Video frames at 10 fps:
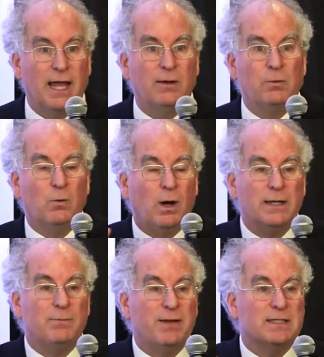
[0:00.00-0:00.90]
And we
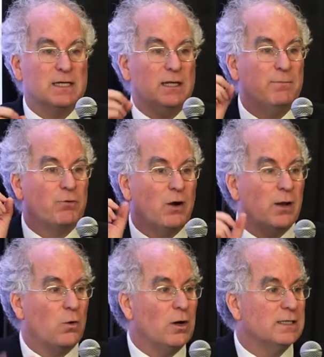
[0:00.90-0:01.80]
want to basically
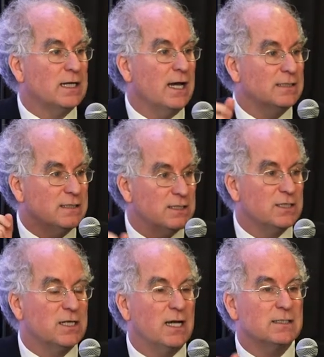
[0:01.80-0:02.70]
prioritize
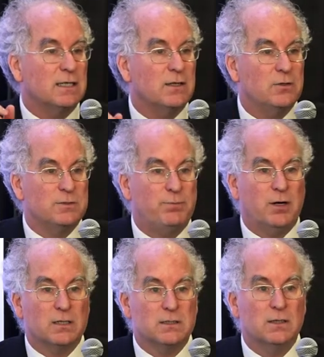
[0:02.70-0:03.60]
digitizing those
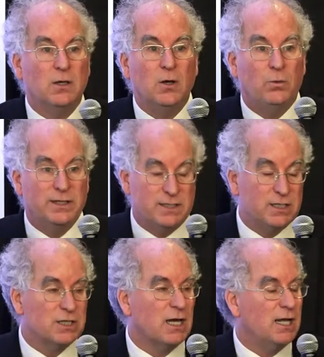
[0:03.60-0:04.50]
books. We
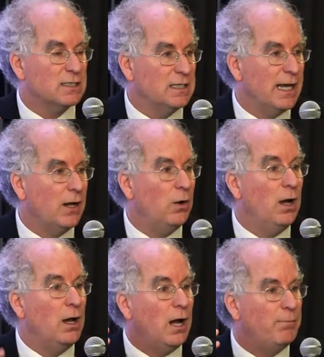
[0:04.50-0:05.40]
digitize now
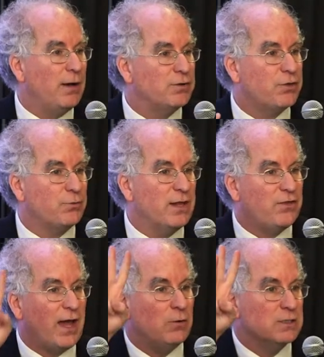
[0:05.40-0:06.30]
about
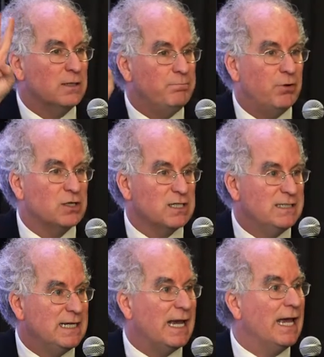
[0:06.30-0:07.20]
3,000 books a
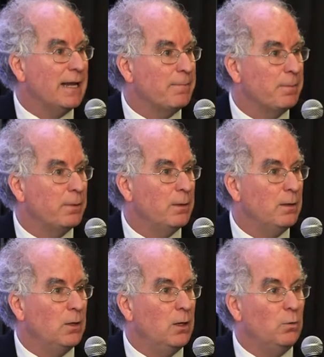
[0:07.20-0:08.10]
day.
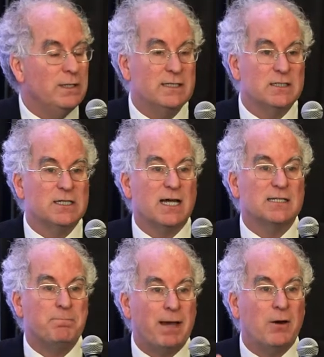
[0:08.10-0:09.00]
We
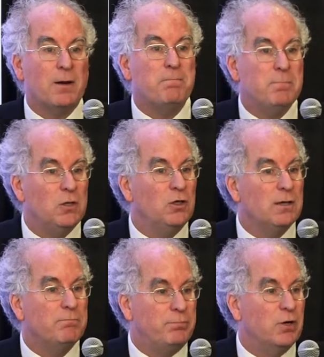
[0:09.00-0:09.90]
digitize about 1
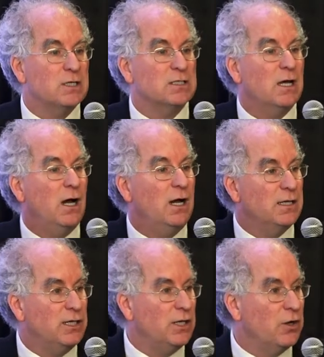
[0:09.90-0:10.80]
million books a
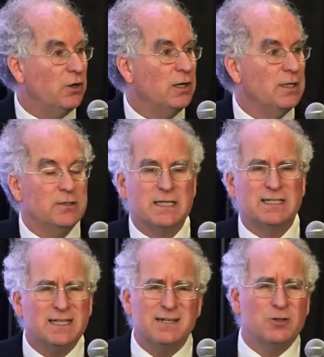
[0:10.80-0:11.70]
year. You say,
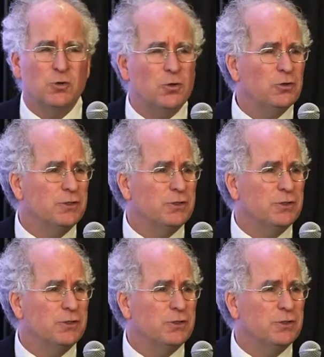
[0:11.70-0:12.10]
didn't Google